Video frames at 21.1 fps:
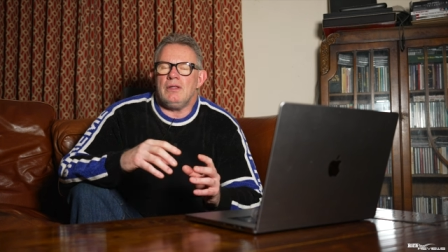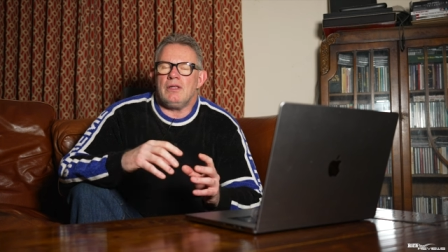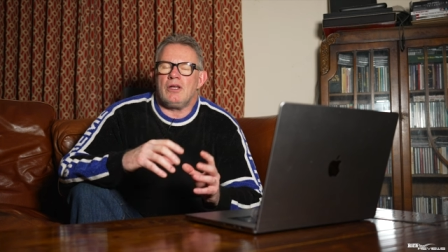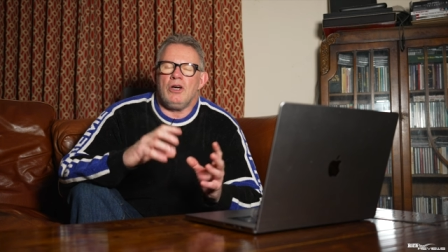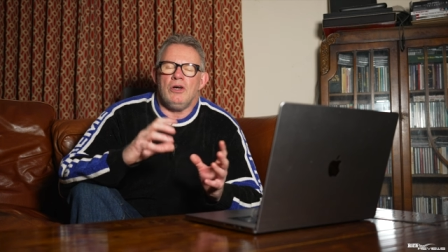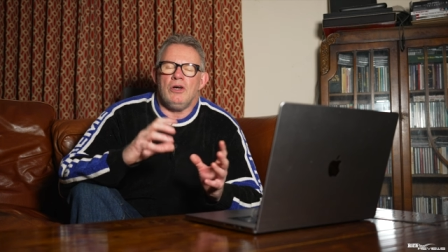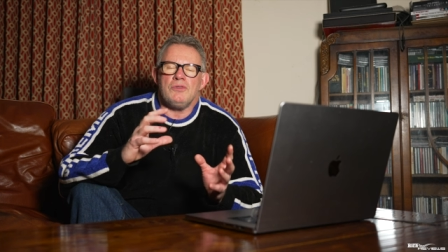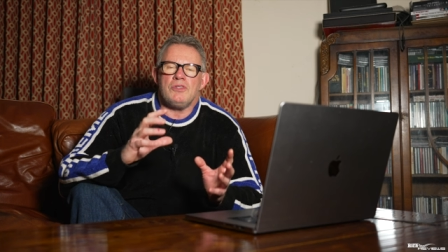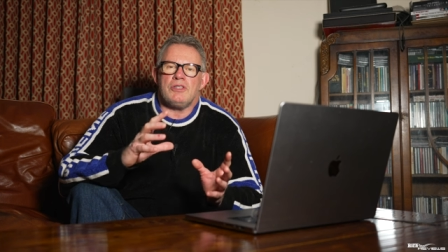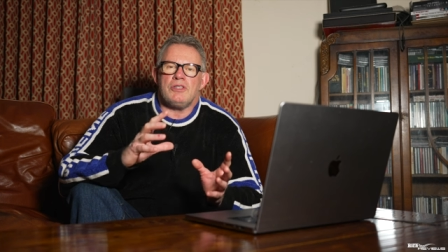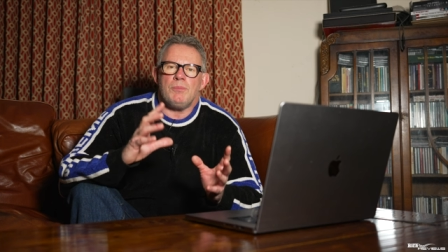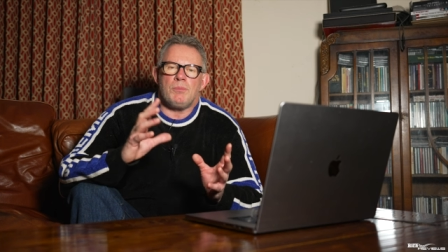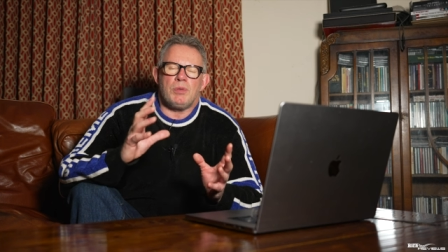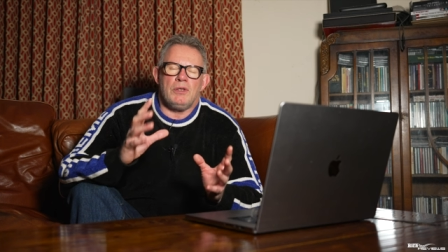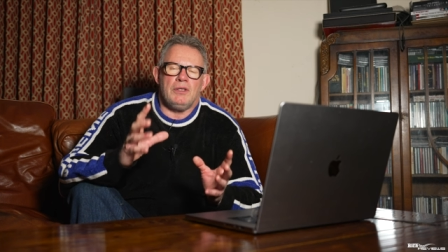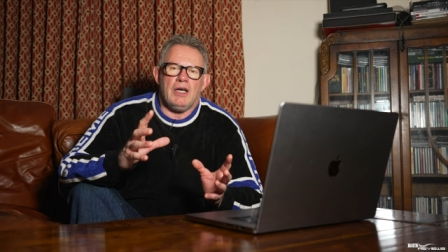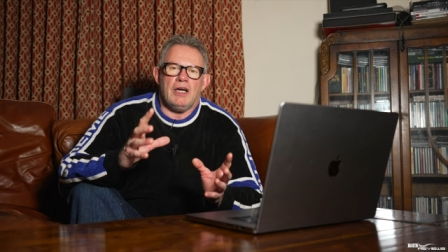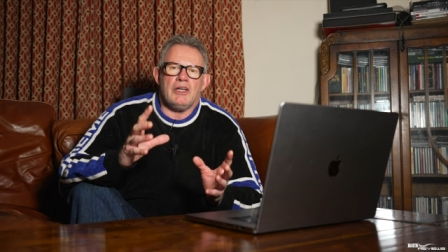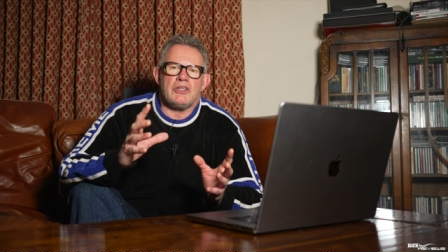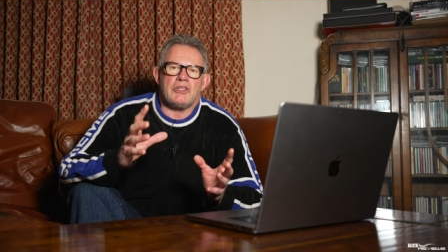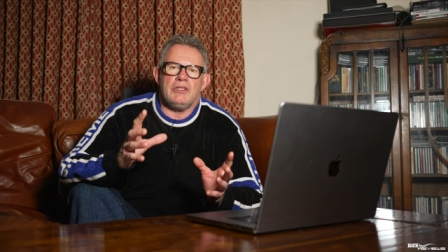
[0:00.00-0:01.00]
The constant
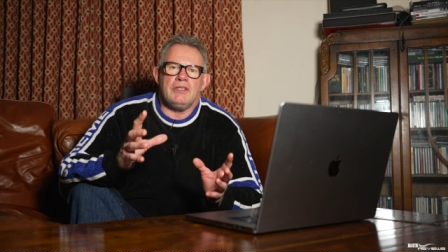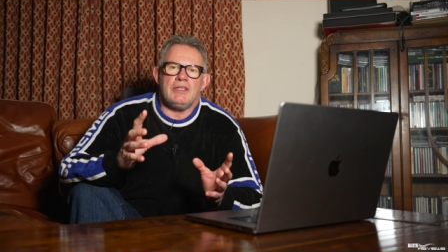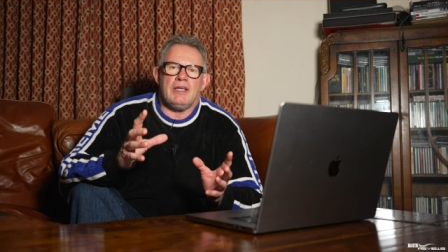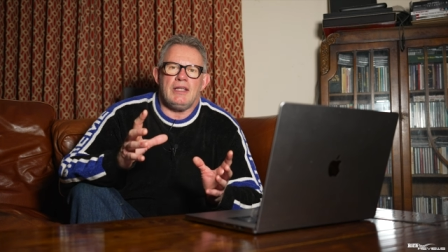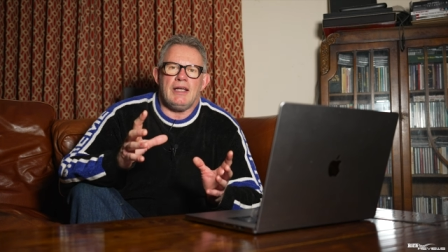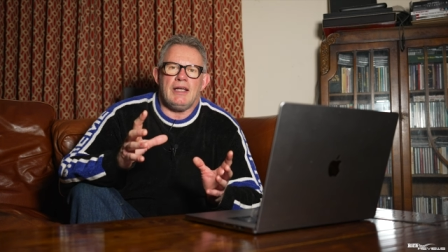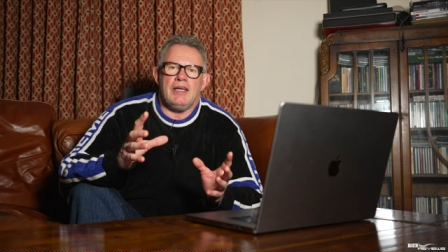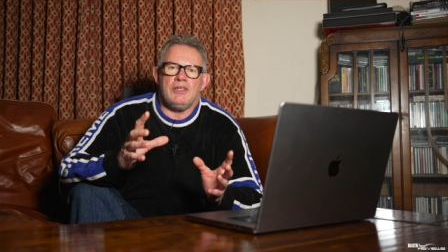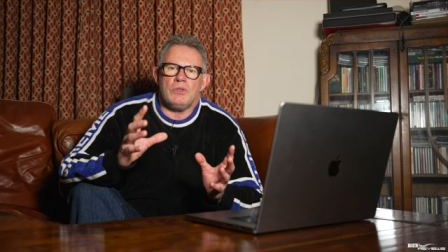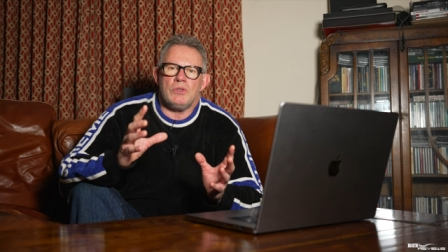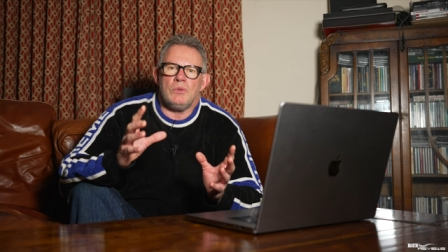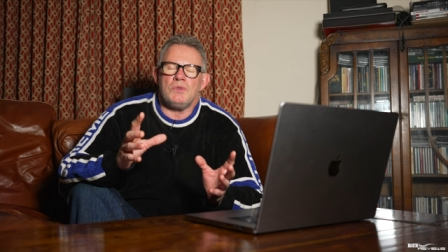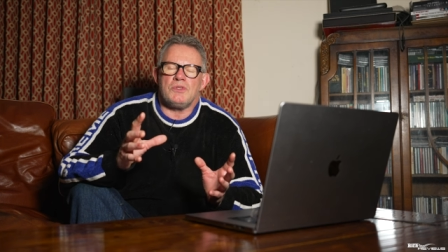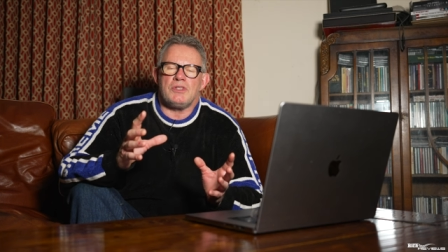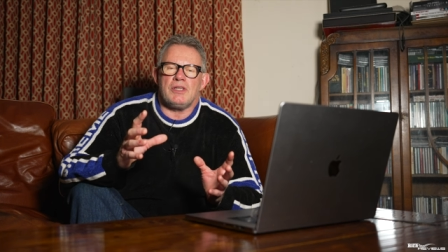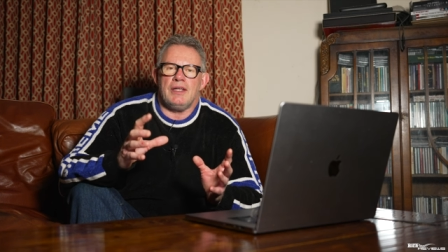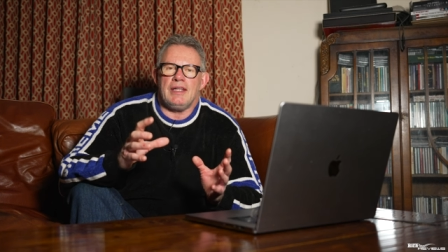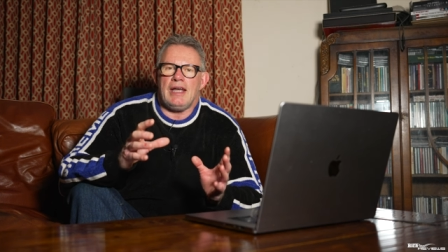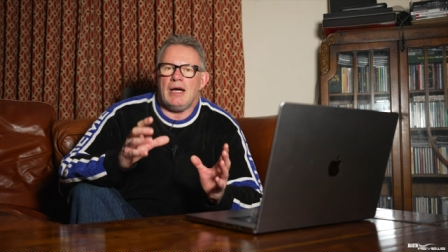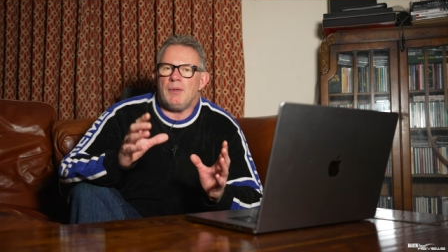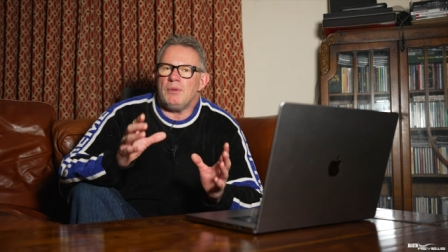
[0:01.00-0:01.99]
production delays
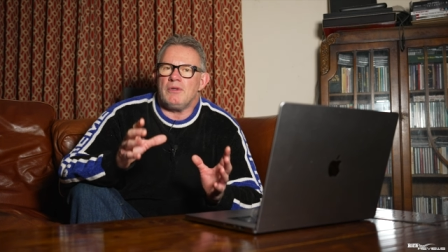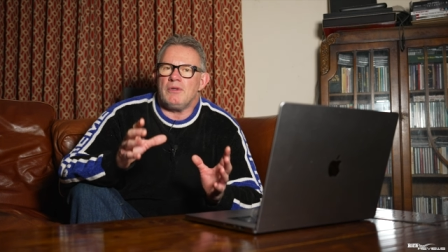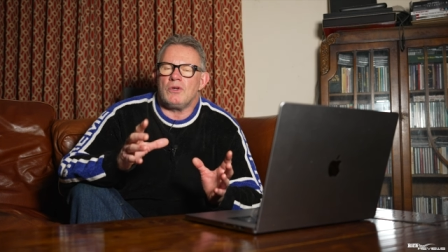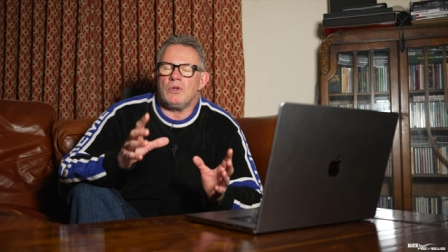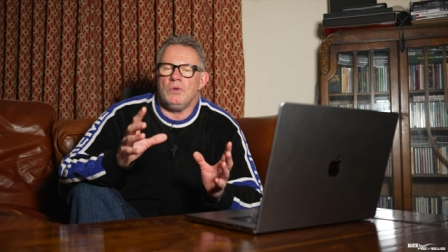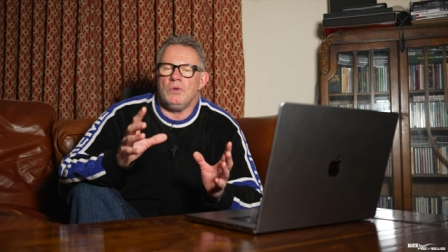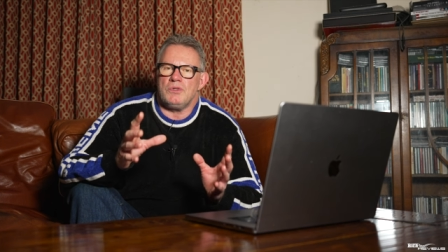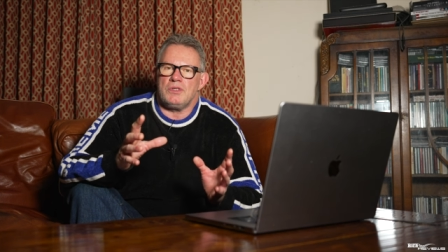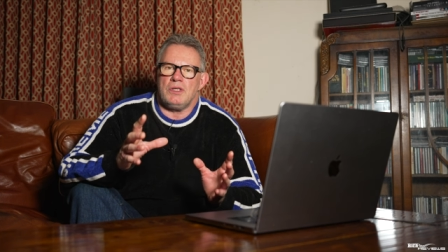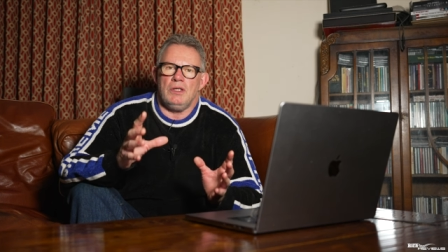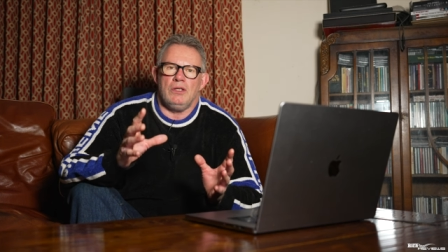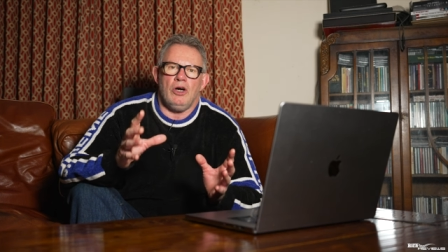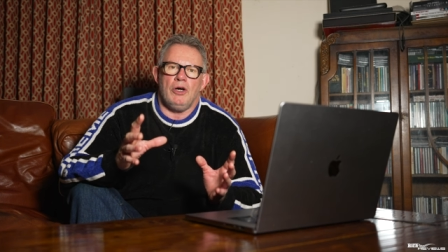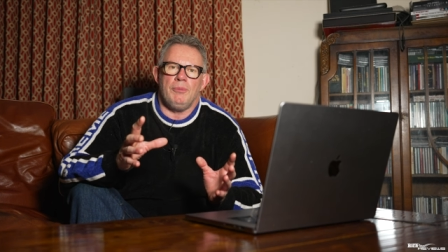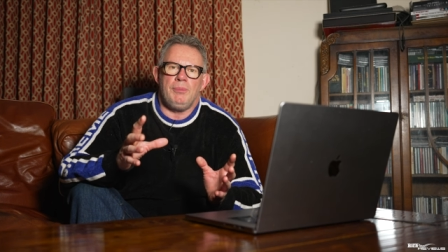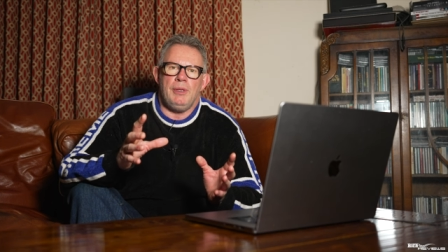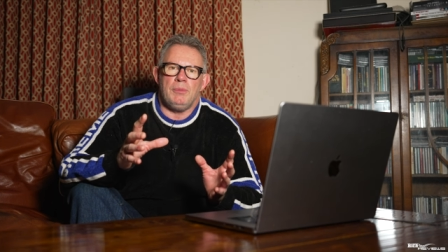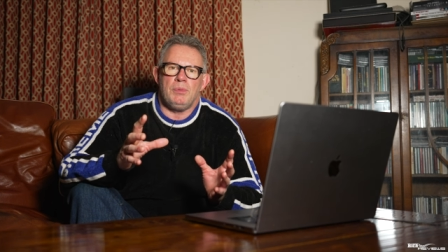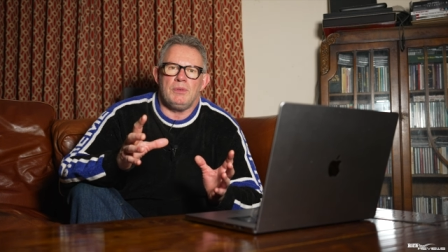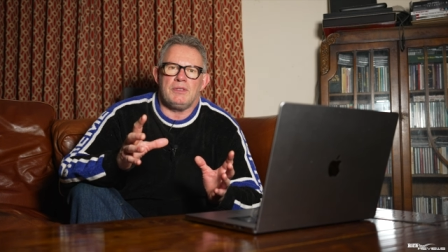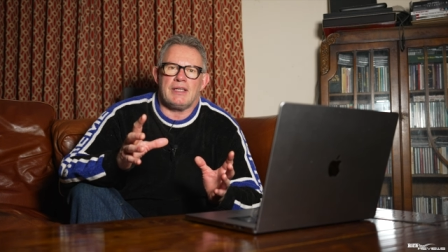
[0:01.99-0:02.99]
also that would have caused a lot of
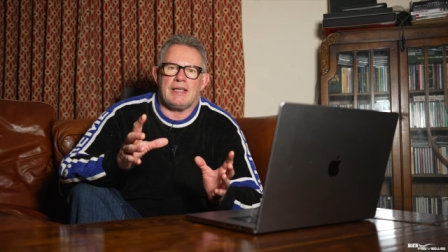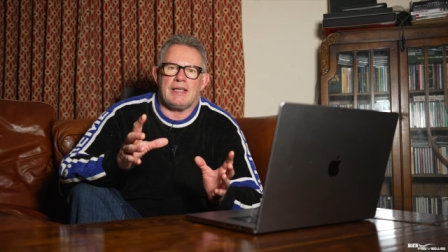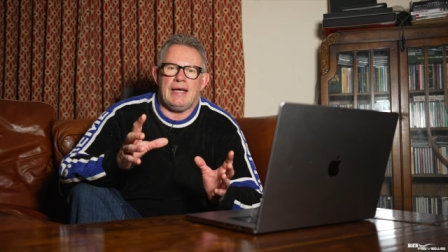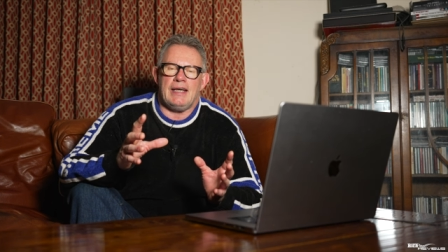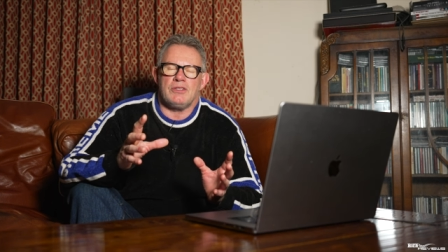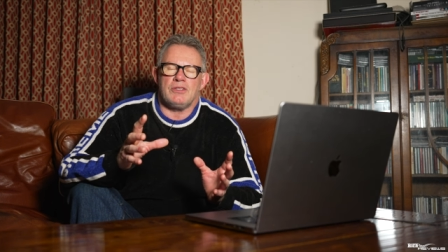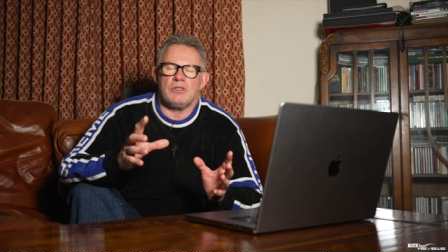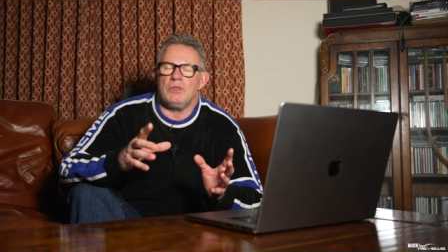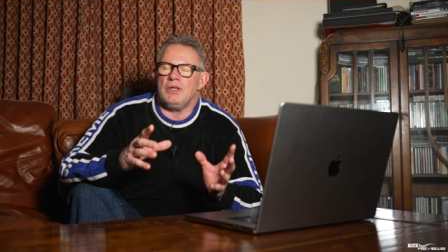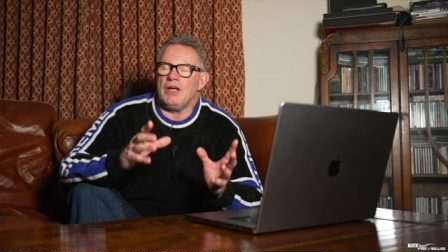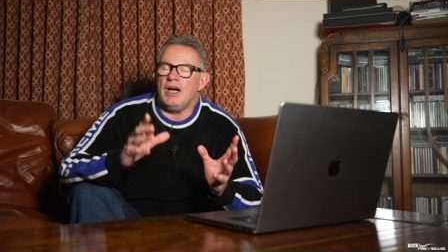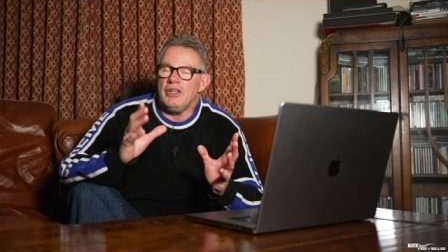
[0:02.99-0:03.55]
people to cancel.